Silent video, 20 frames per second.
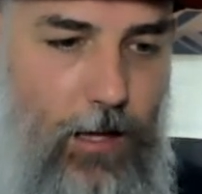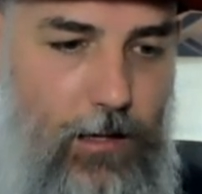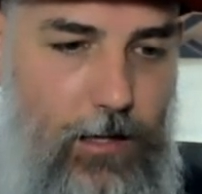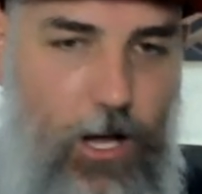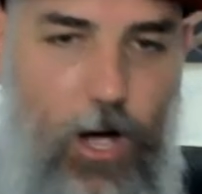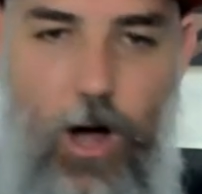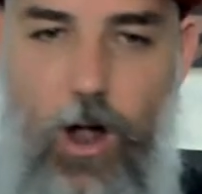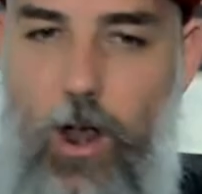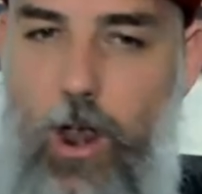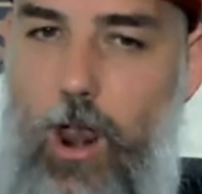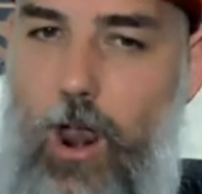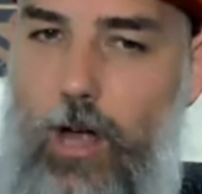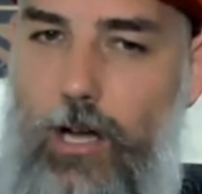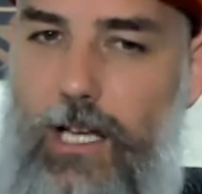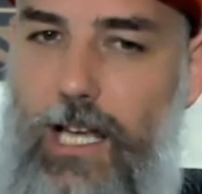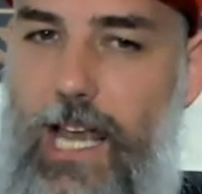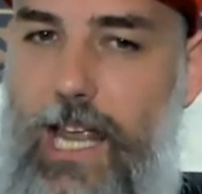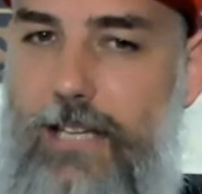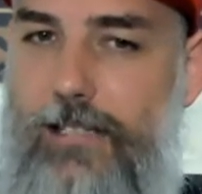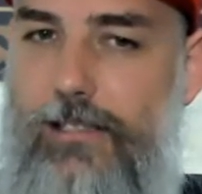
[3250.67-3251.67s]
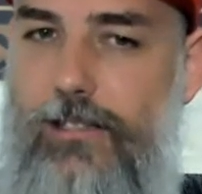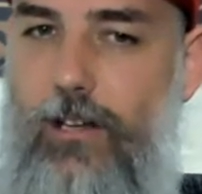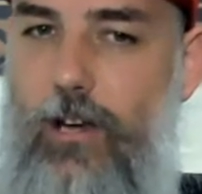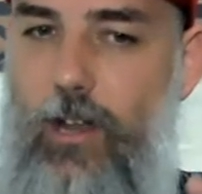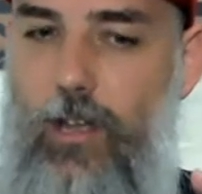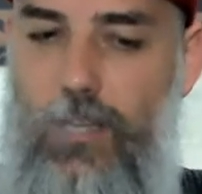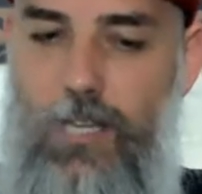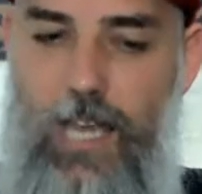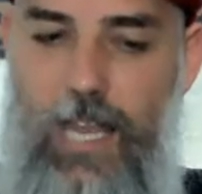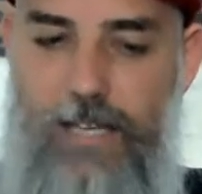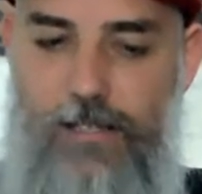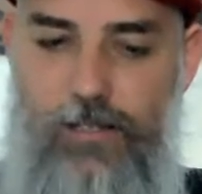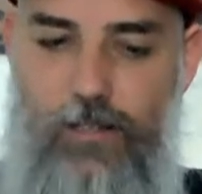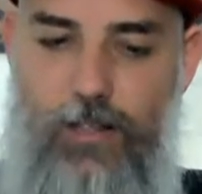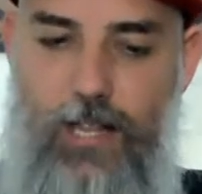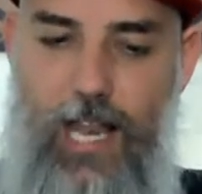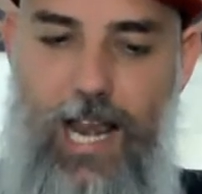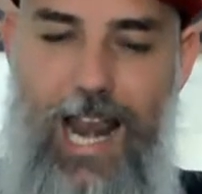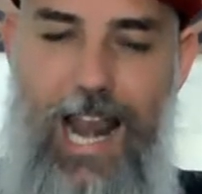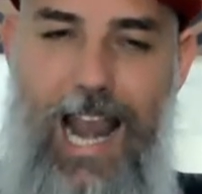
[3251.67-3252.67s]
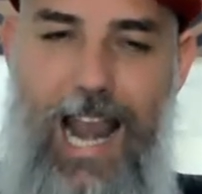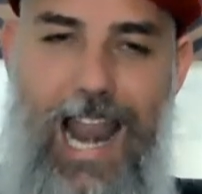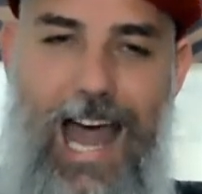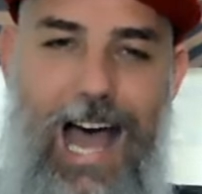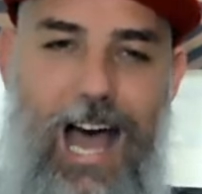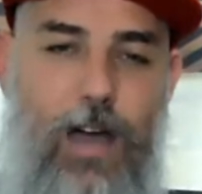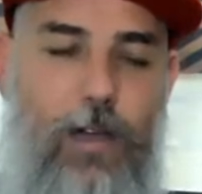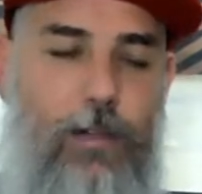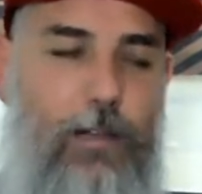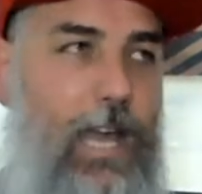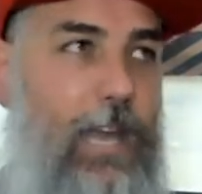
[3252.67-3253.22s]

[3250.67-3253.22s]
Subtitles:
Yeah, a lot less on the